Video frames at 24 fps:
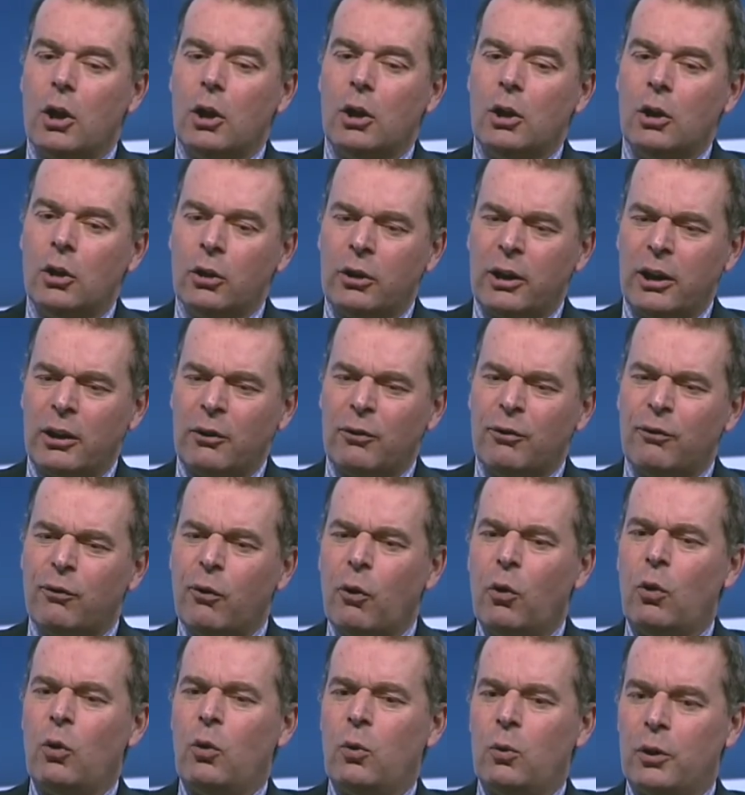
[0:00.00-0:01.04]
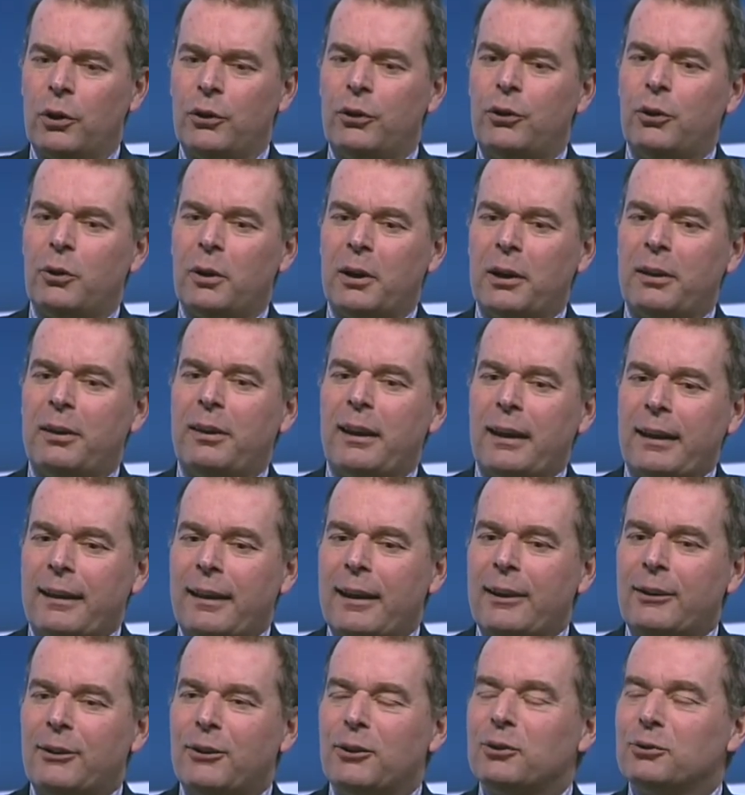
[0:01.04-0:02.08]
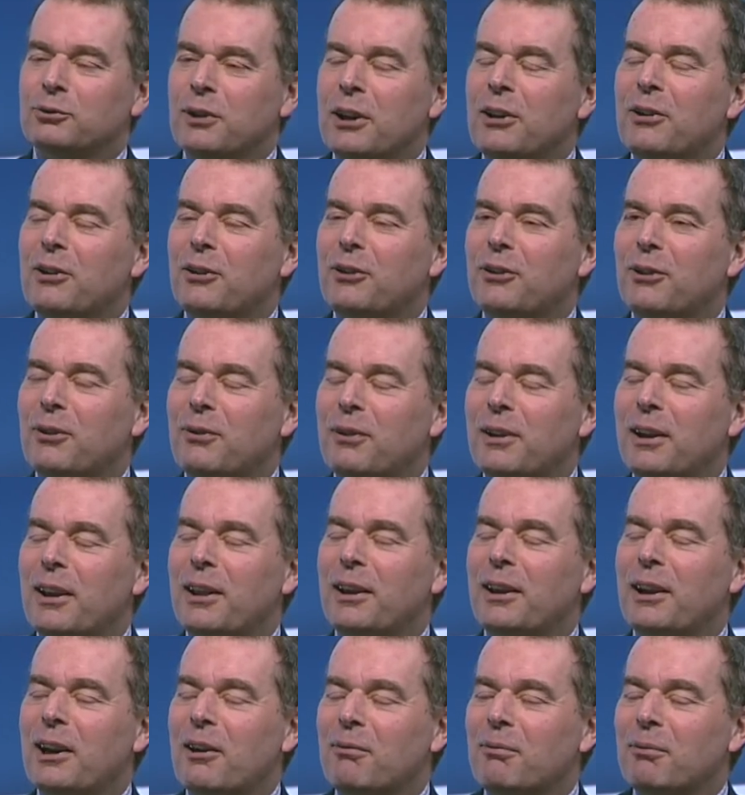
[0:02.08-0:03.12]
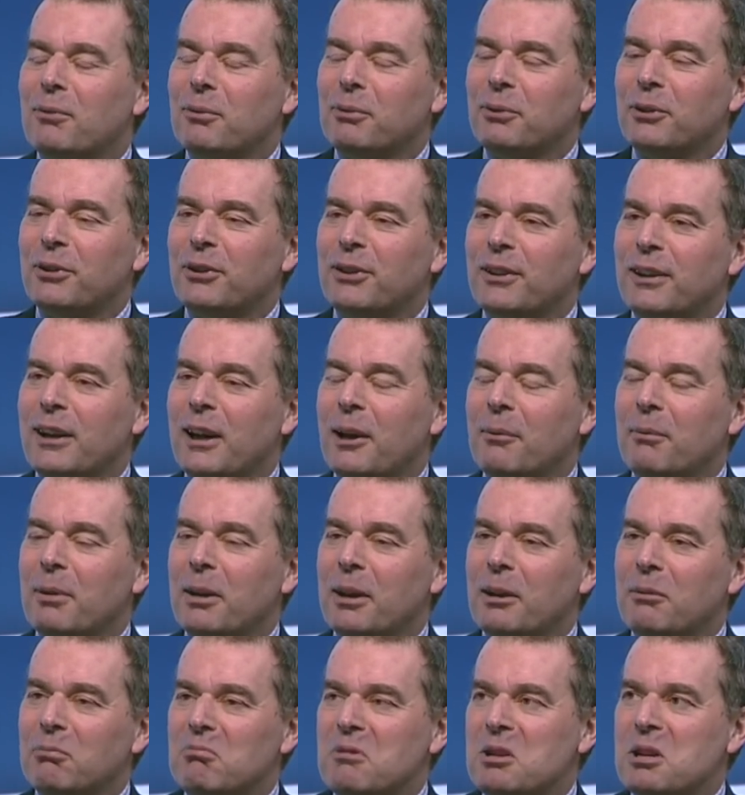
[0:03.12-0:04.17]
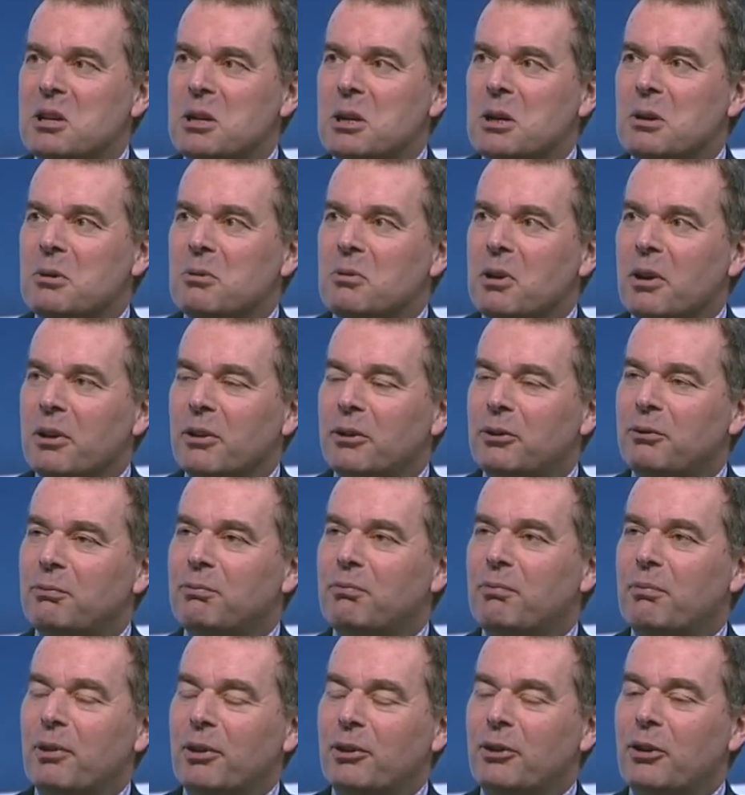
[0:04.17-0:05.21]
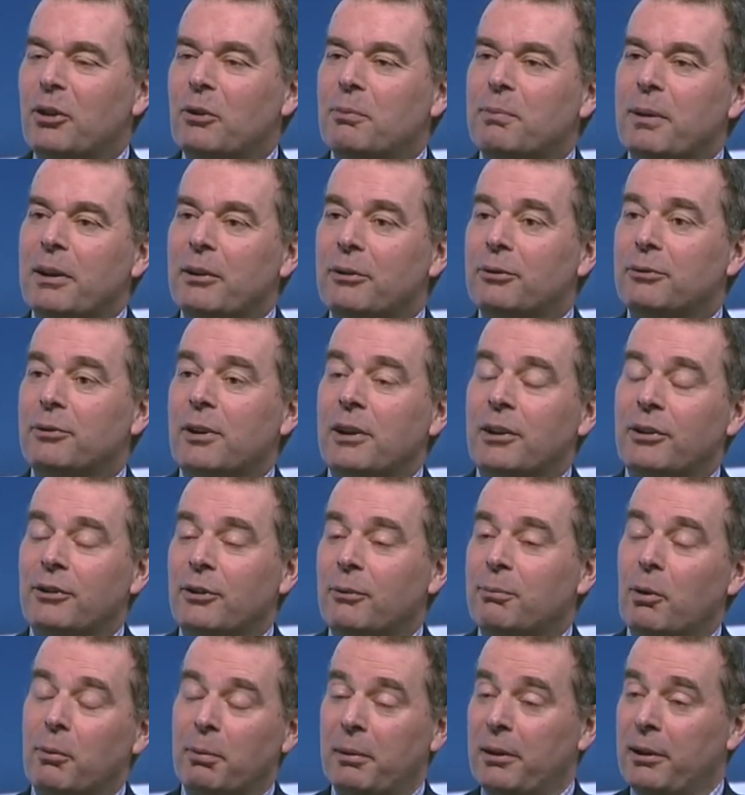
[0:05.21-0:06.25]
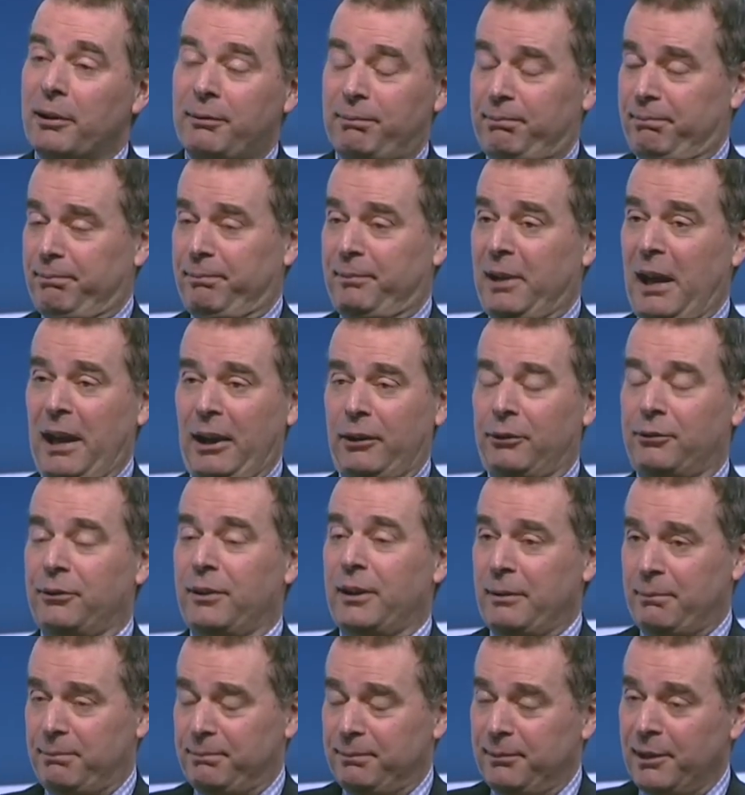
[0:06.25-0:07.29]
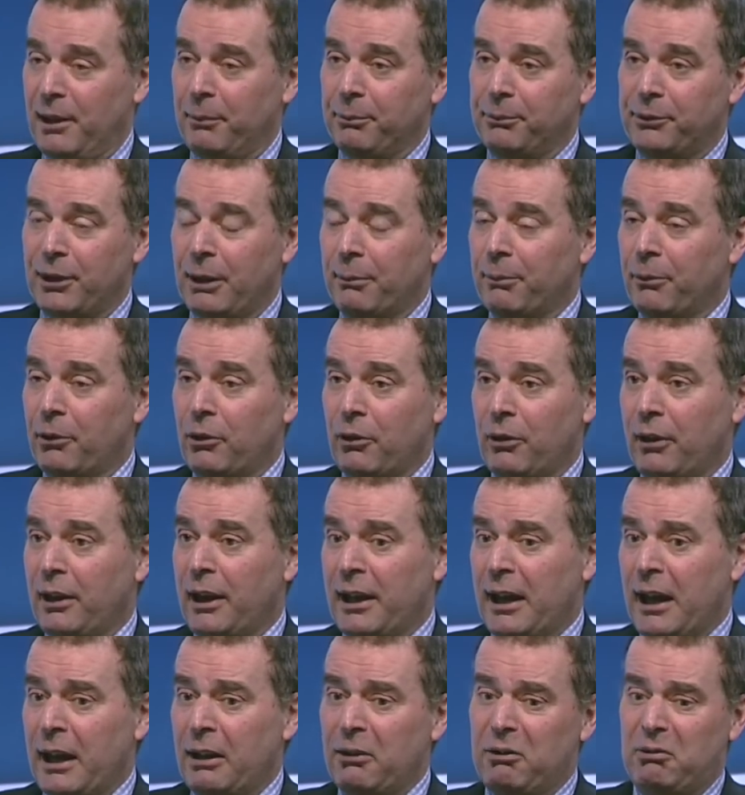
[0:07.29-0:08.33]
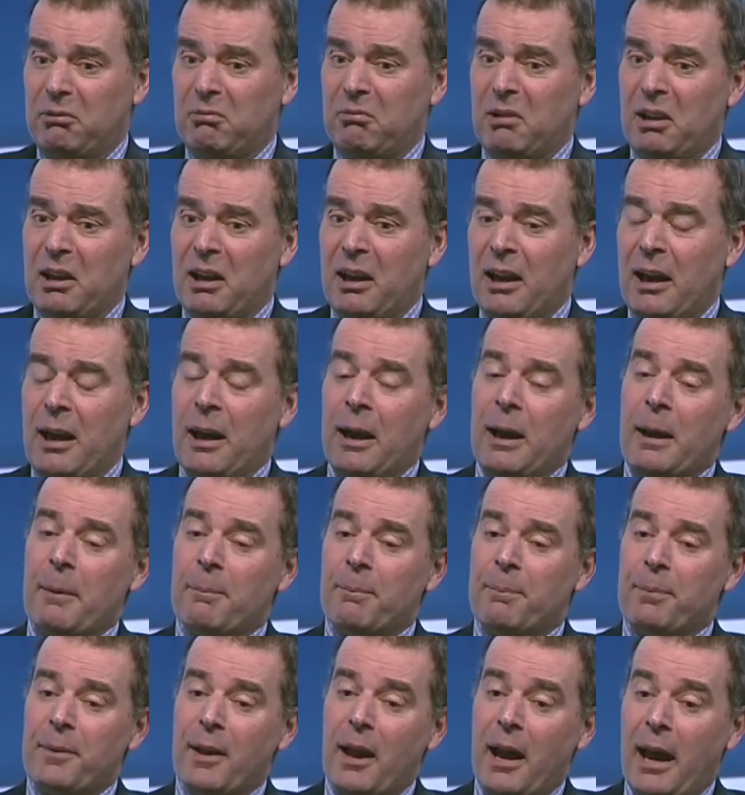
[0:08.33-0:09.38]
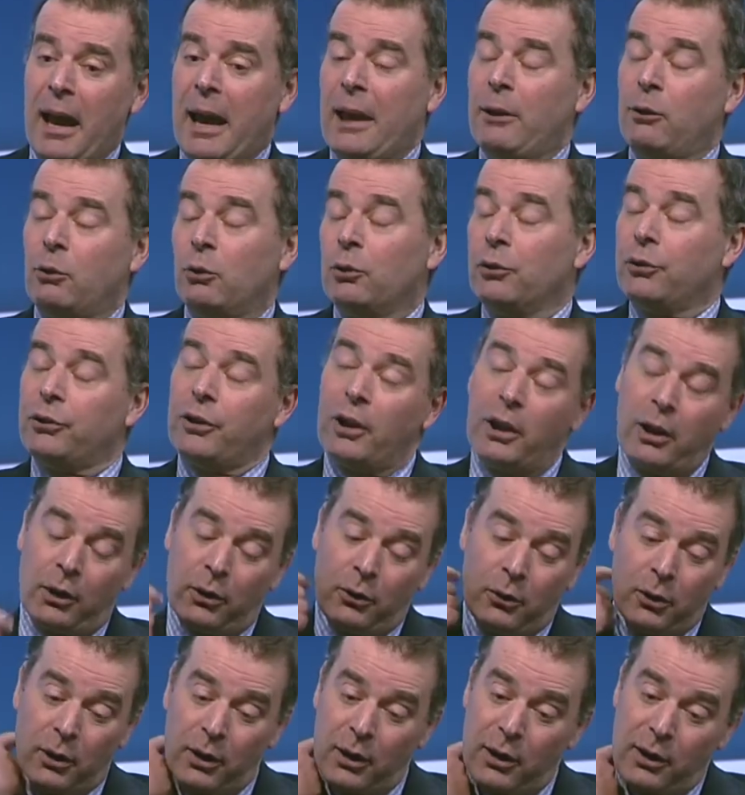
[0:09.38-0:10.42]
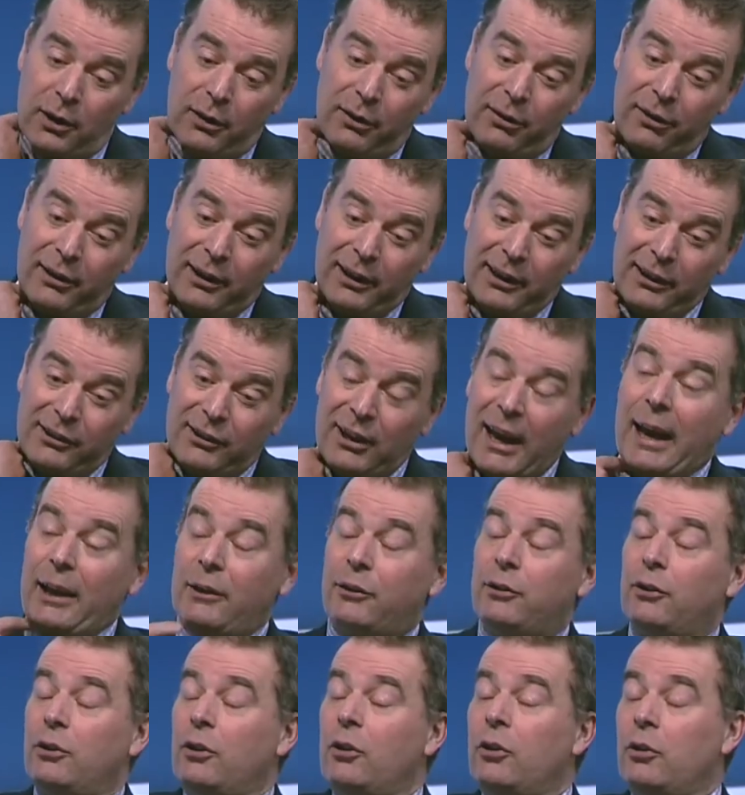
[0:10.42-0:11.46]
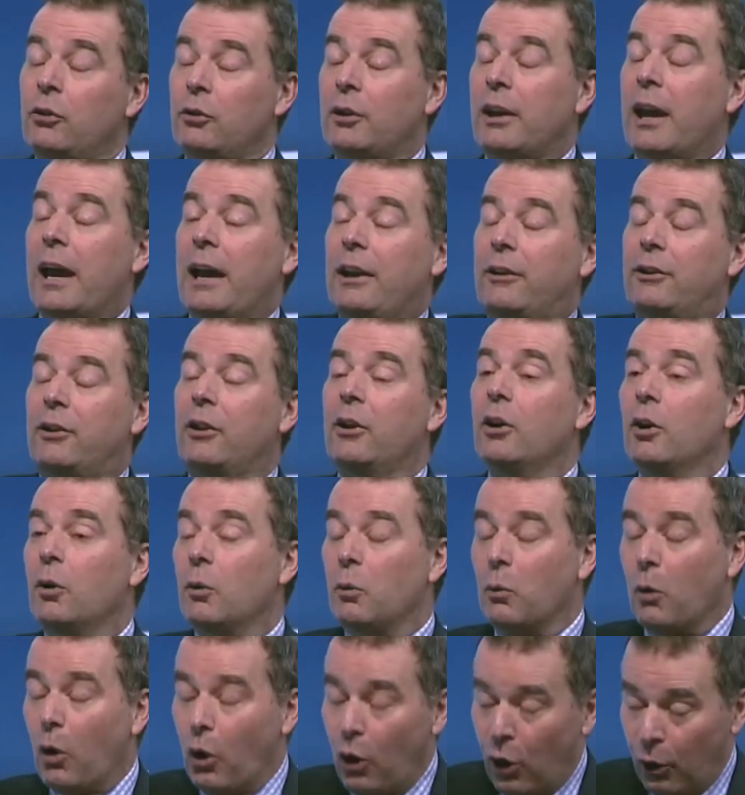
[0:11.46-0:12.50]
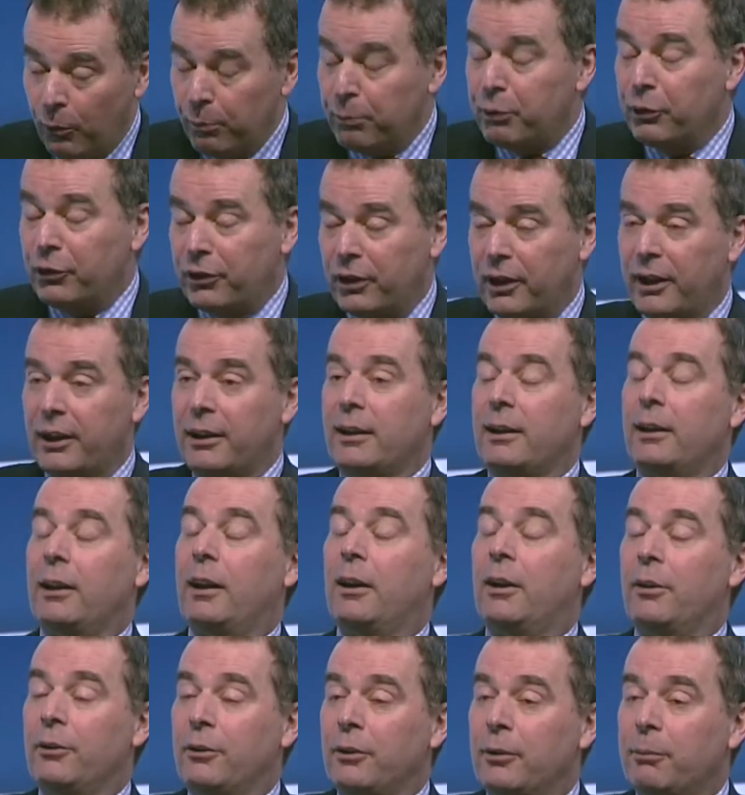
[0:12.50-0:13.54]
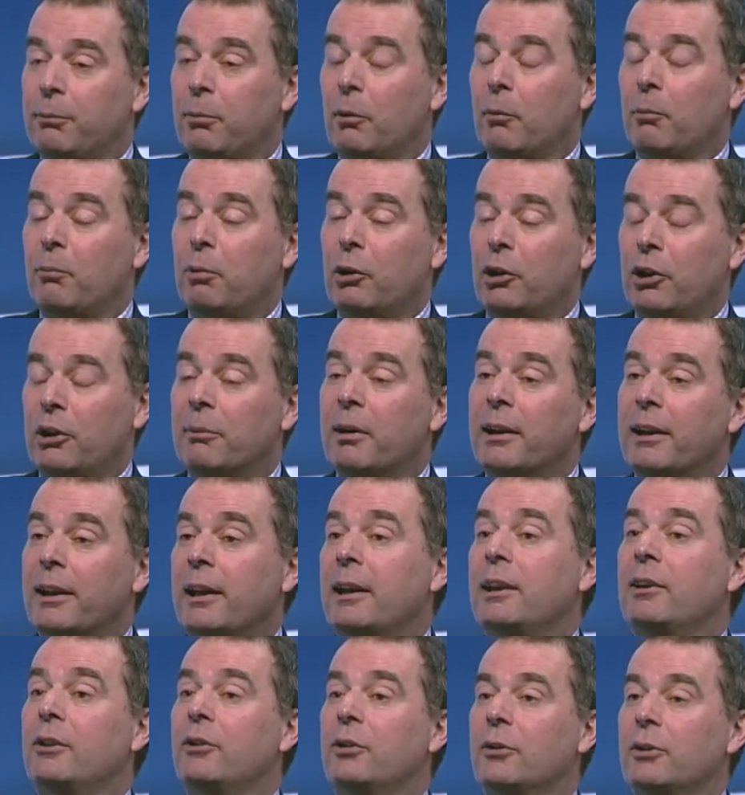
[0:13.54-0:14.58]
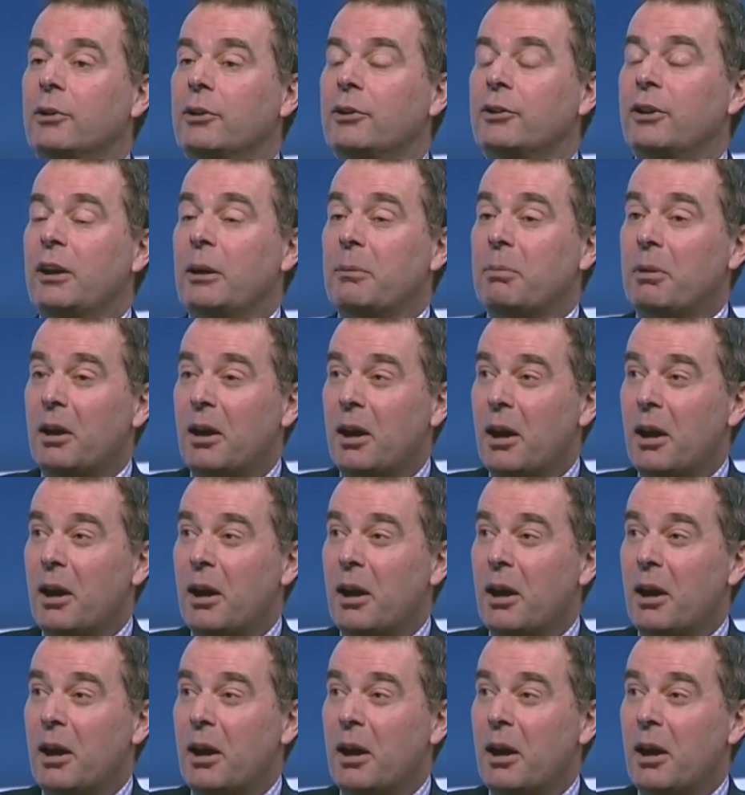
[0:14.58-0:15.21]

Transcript: Looking forward, do I think there's still risks if another government was to come in? Well, the two big risks are probably the tax-free lump sum that you can get out, and also the tax that you get on putting money into a SIP.